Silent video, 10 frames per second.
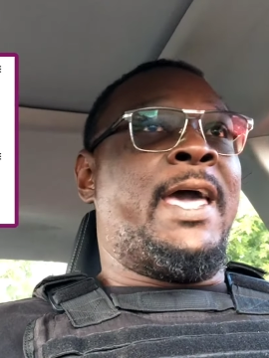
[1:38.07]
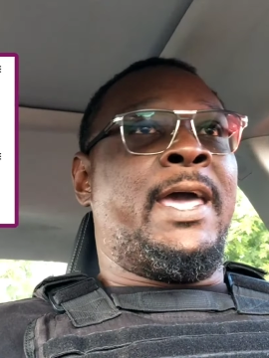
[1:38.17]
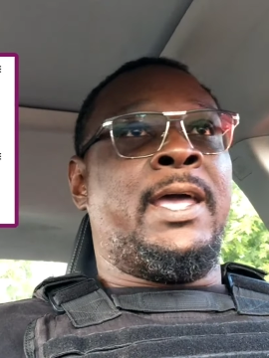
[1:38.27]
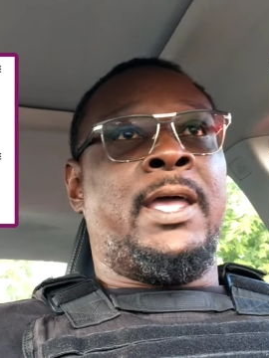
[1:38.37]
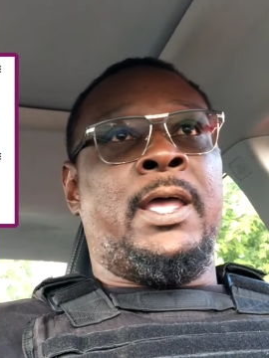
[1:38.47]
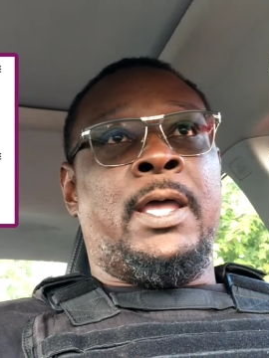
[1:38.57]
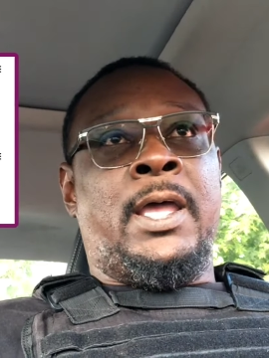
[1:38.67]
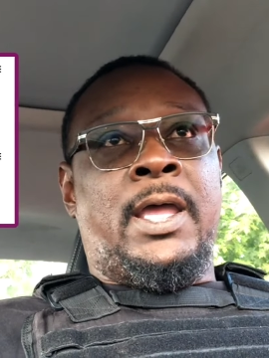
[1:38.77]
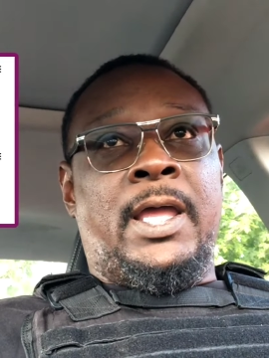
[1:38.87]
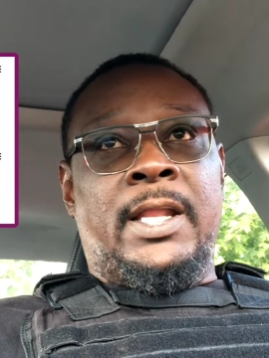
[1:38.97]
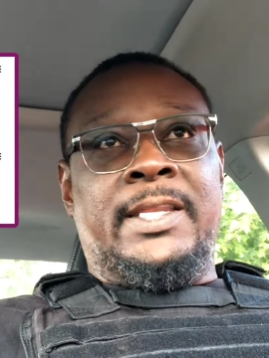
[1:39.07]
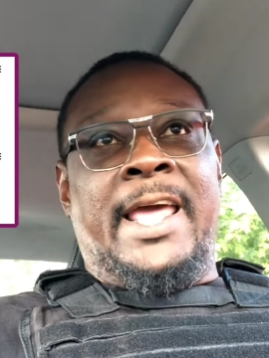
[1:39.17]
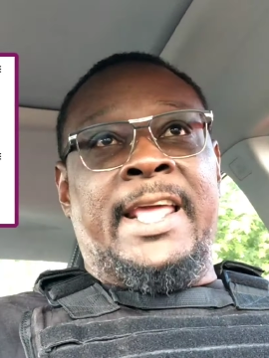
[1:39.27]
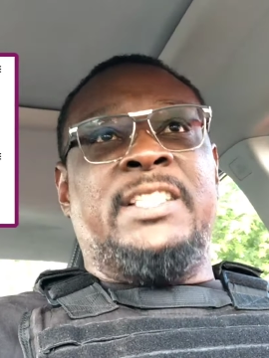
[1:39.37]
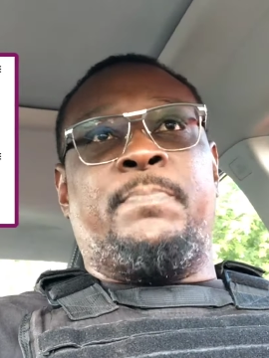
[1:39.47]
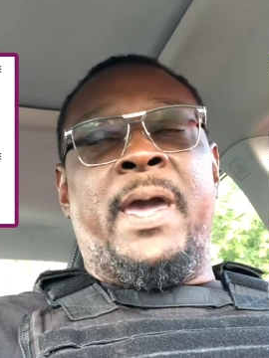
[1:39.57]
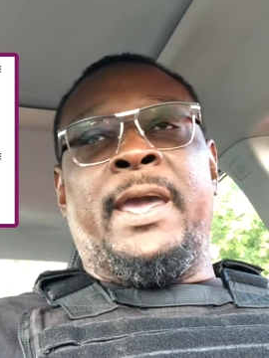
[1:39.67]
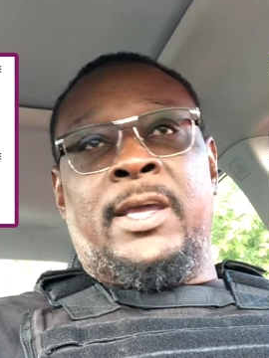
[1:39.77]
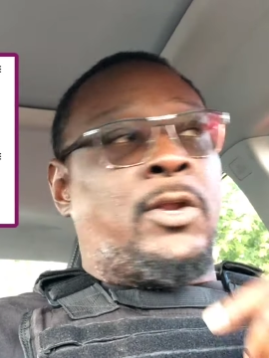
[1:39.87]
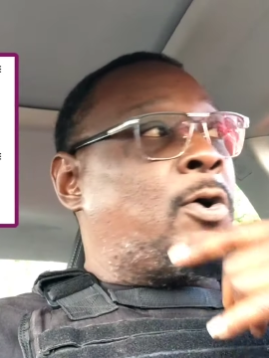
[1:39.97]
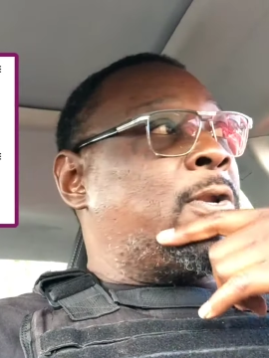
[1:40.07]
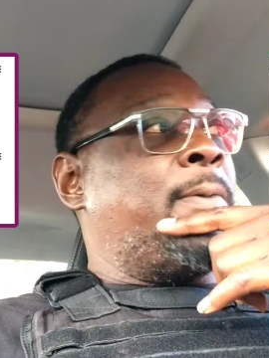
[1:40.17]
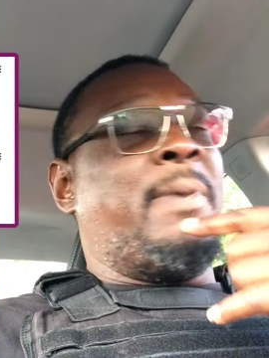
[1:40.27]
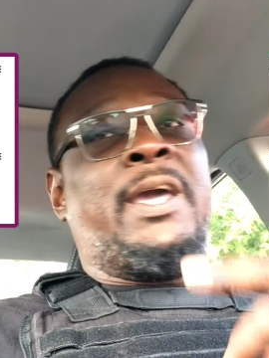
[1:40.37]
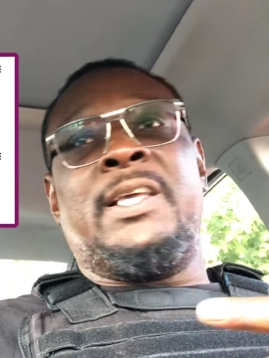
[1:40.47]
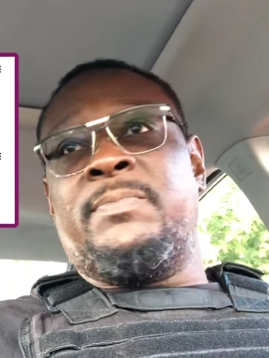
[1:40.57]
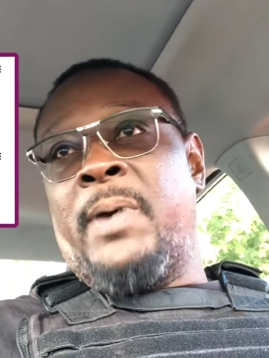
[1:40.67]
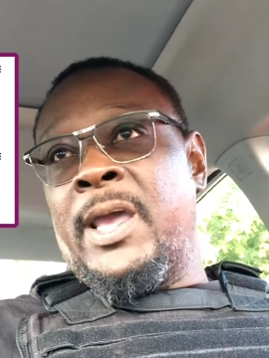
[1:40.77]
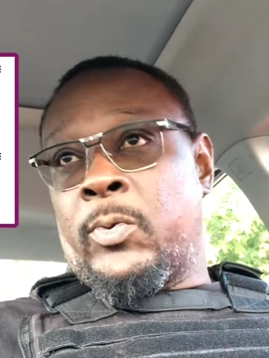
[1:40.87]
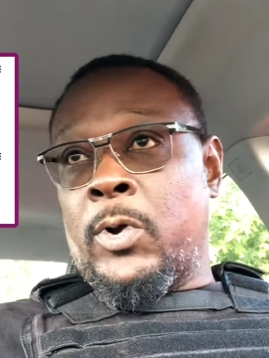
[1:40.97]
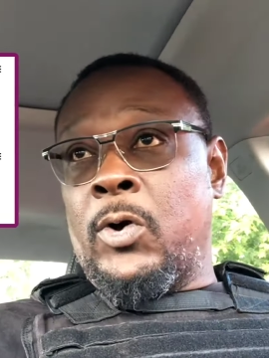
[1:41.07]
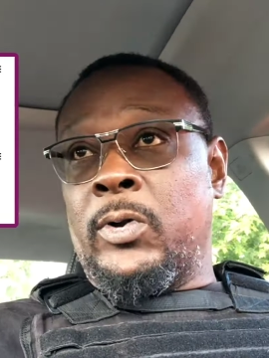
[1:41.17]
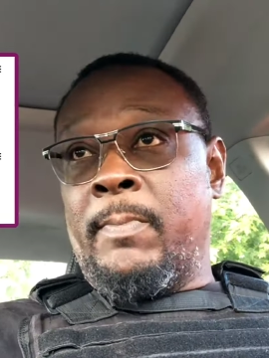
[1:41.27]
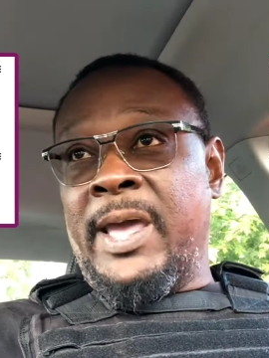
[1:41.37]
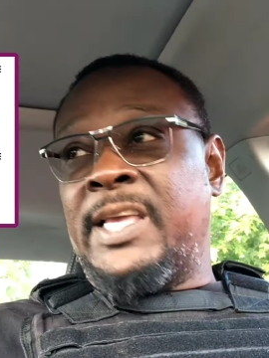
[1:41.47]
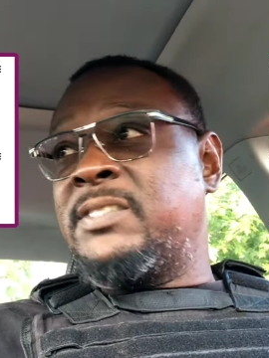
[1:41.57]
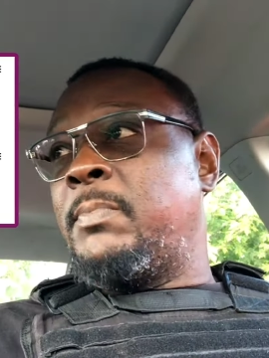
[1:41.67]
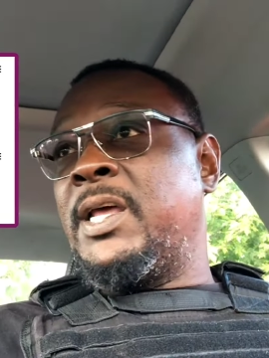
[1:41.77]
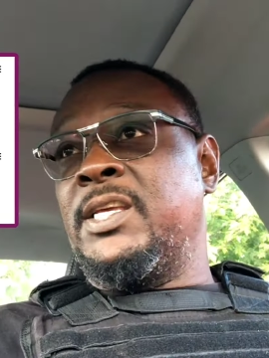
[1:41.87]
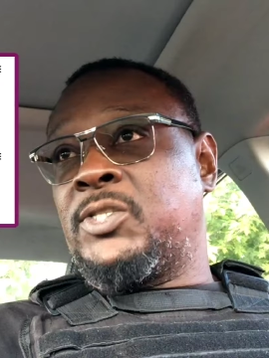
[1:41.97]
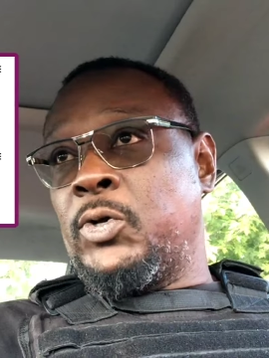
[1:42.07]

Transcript: that that he's banking on to make his bankroll, to make his money.